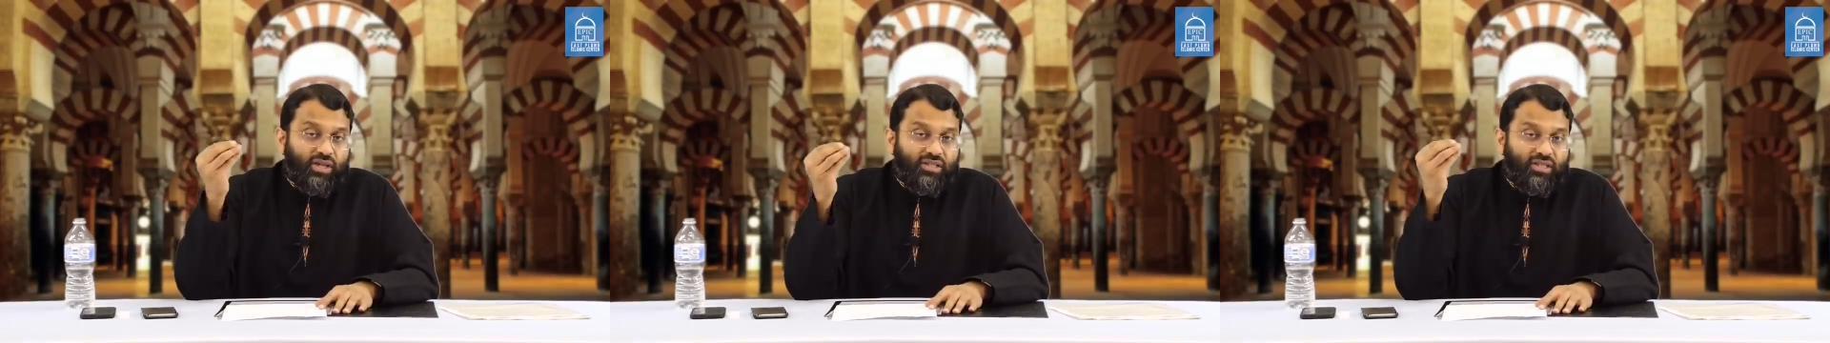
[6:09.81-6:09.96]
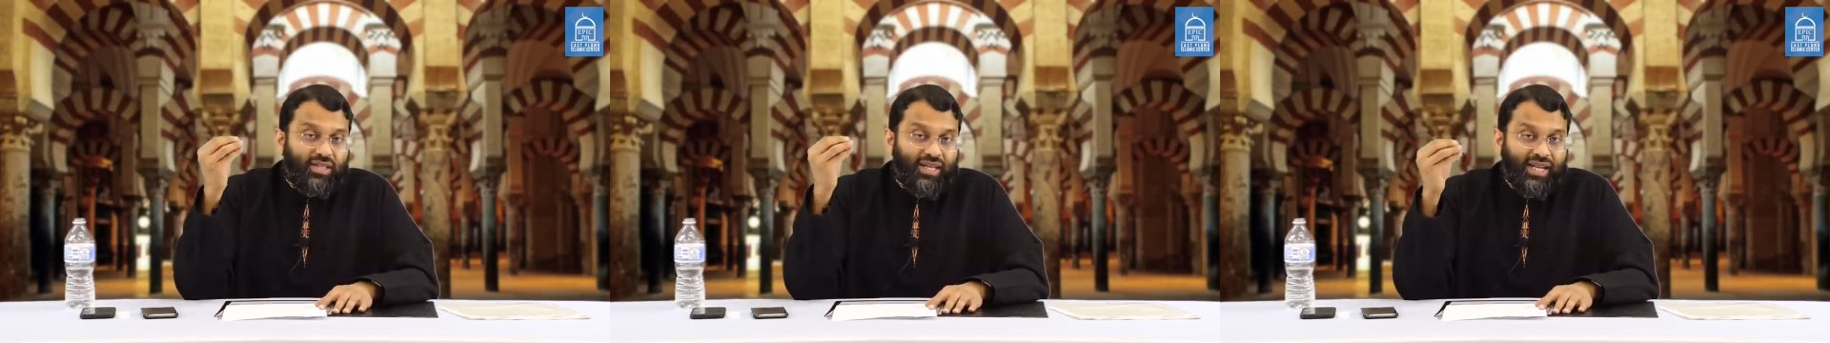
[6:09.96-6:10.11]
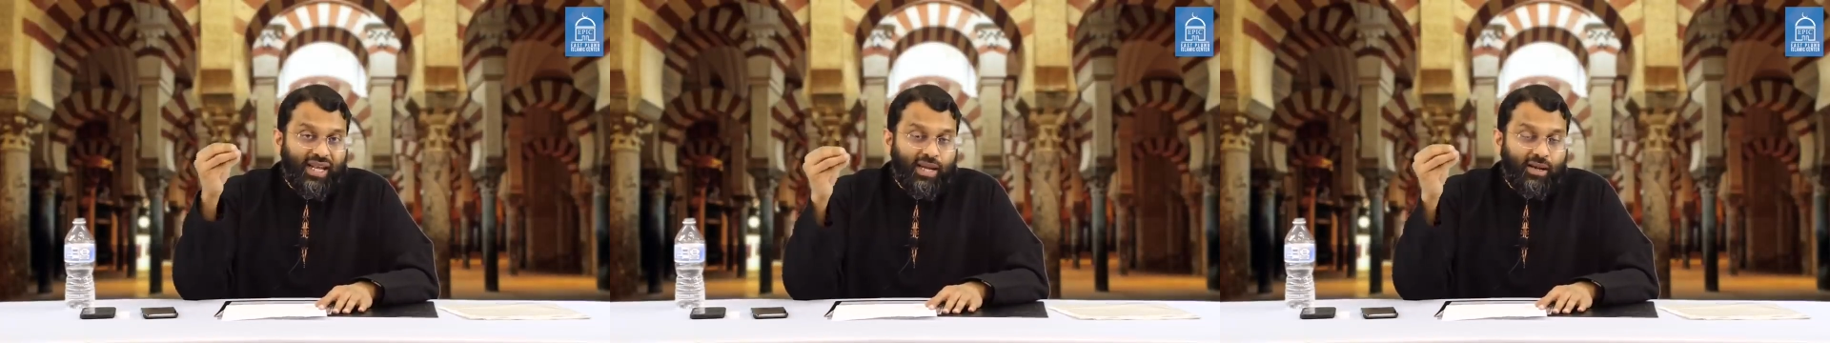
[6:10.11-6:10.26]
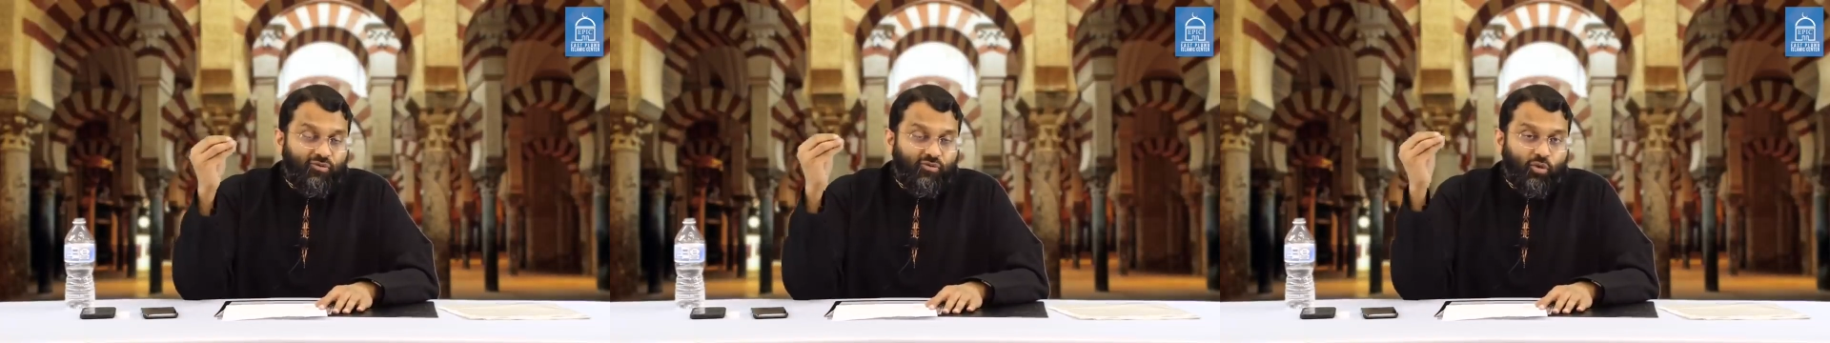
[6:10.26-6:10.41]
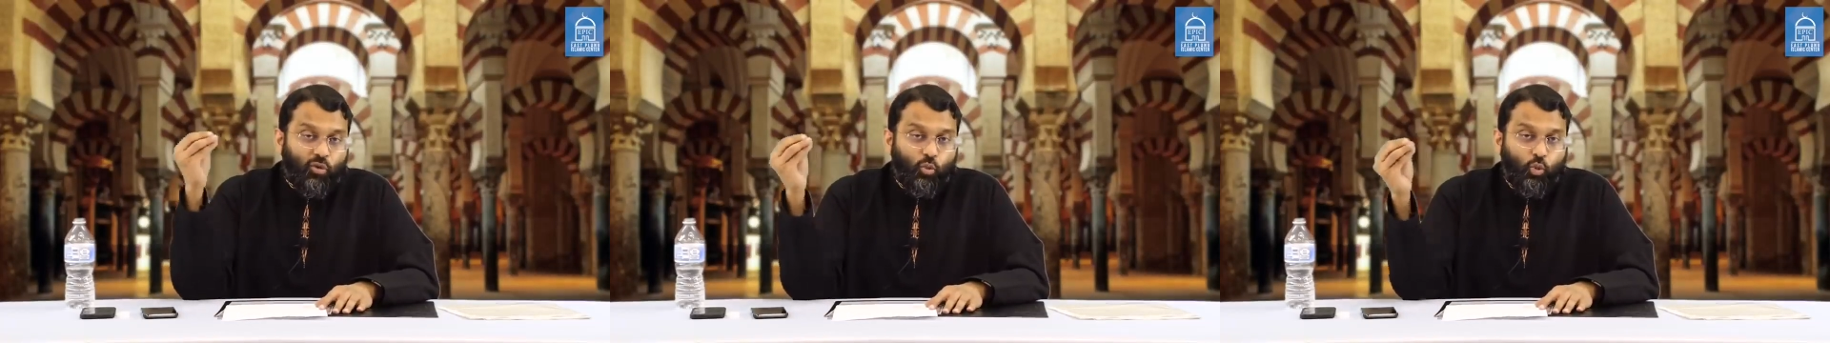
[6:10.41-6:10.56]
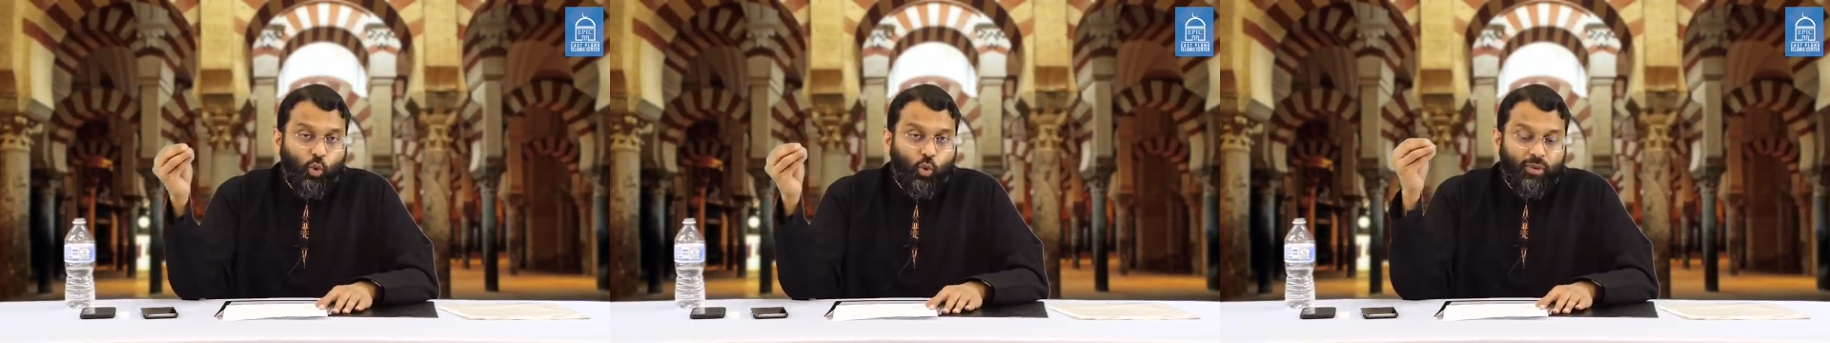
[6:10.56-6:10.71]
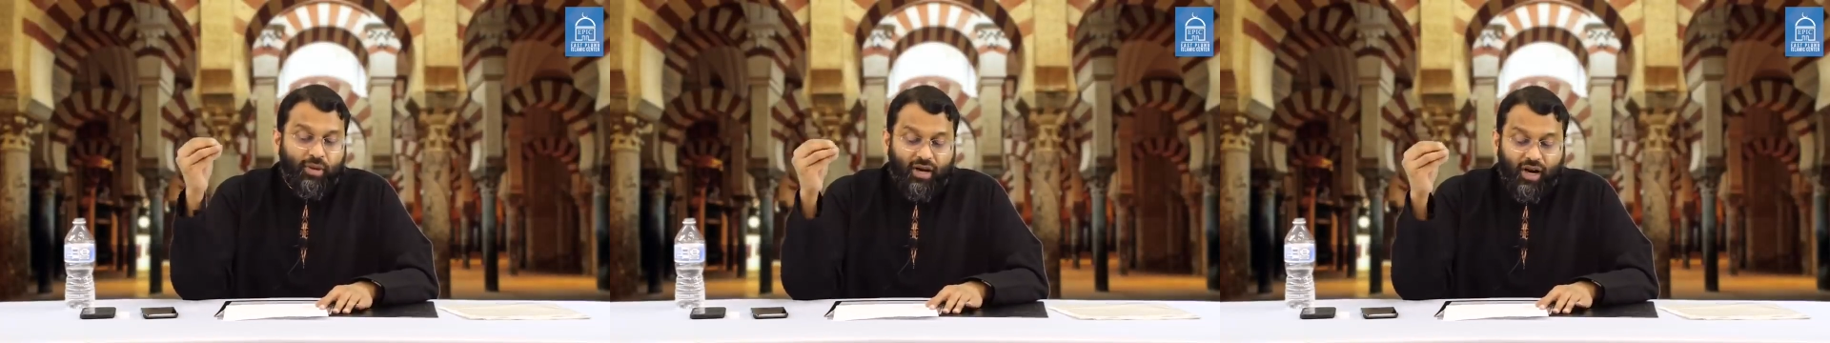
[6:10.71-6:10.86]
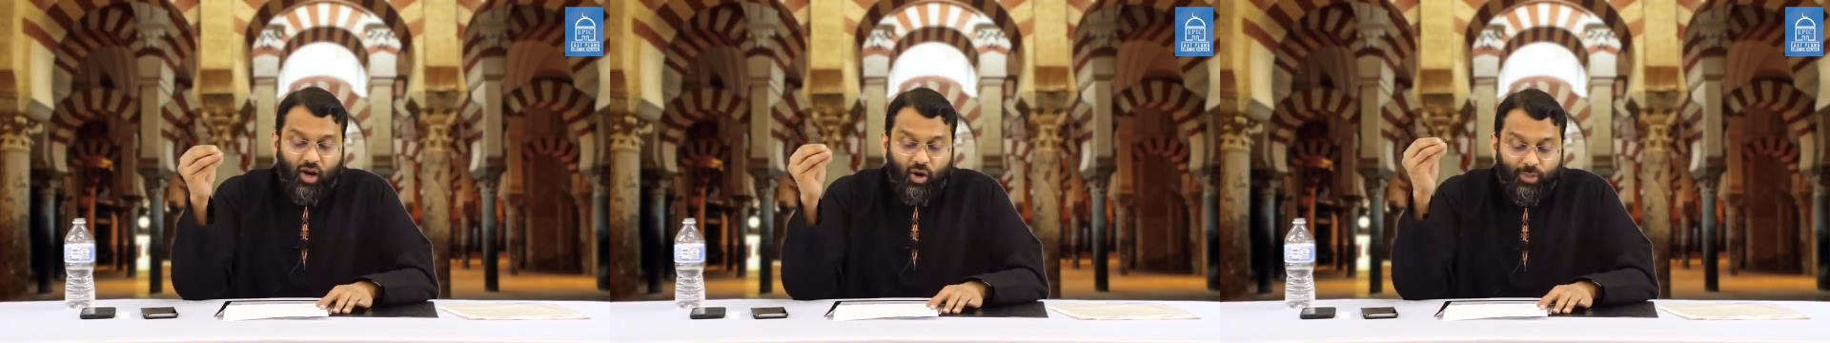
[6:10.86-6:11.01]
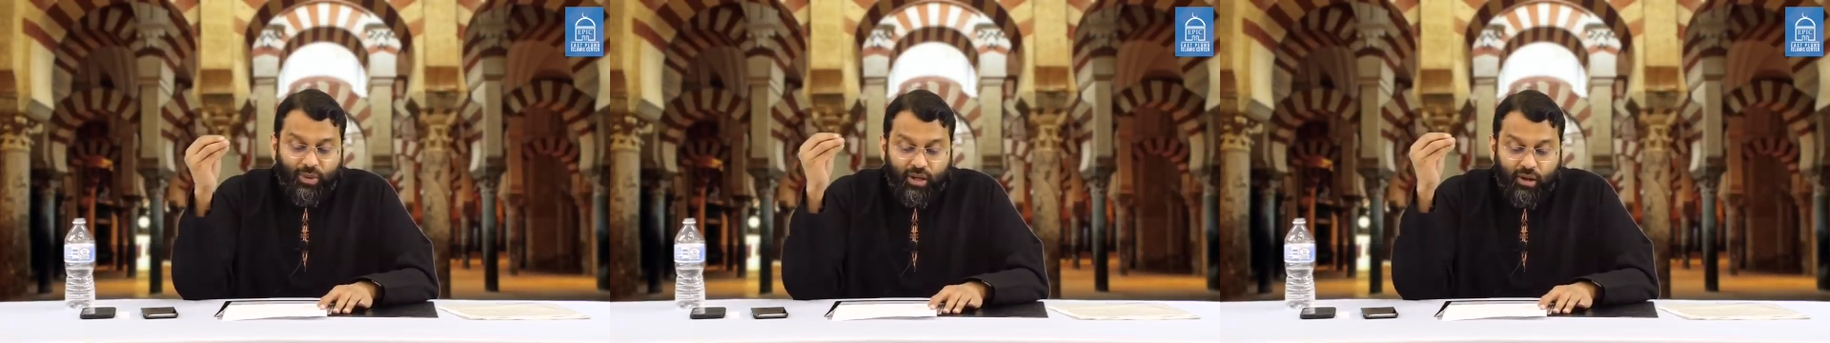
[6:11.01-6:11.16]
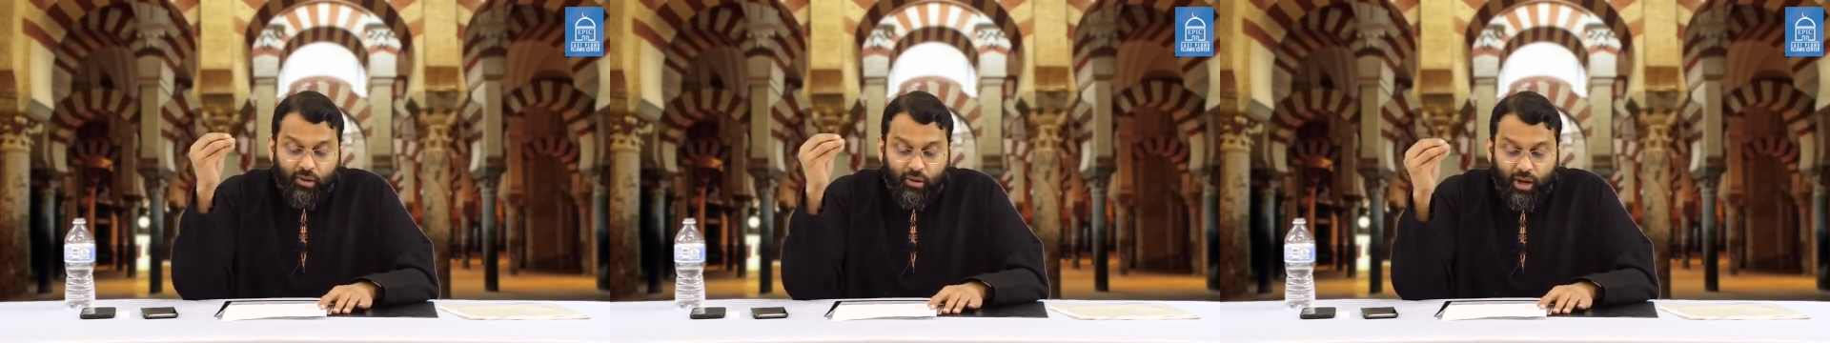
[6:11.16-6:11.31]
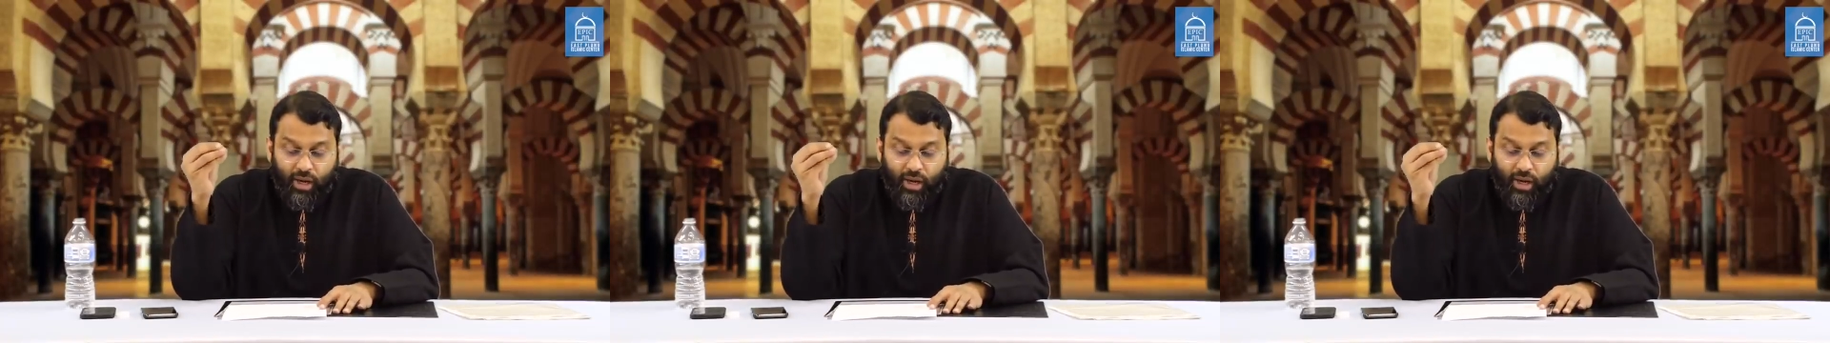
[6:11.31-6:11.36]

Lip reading: is the name for womb in Arabic?